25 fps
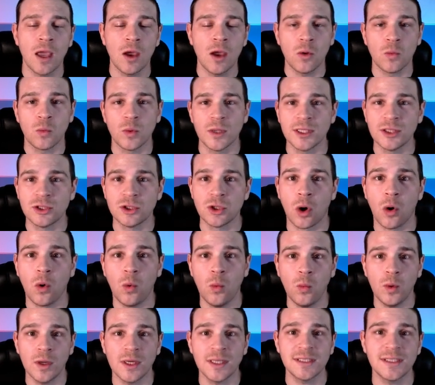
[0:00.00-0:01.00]
We don't
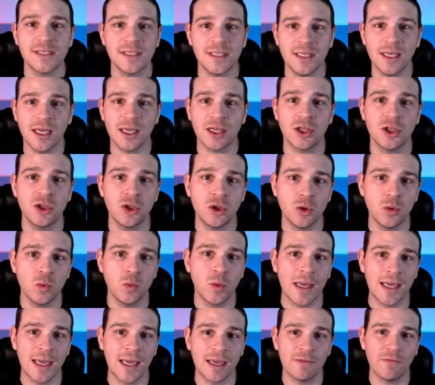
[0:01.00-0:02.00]
want to see a Q
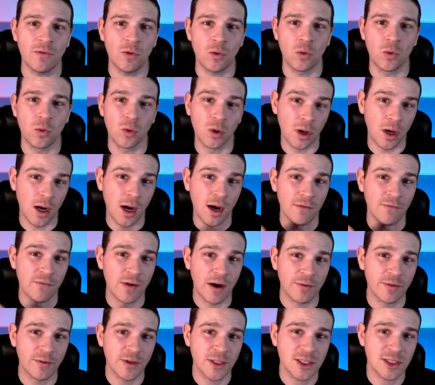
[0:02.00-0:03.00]
wave or a
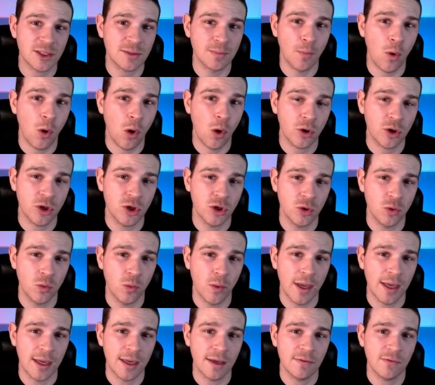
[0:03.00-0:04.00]
very small Q
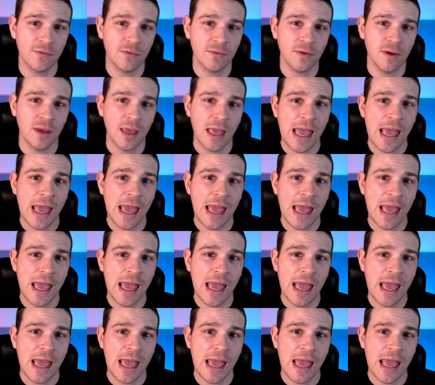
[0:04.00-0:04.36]
wave,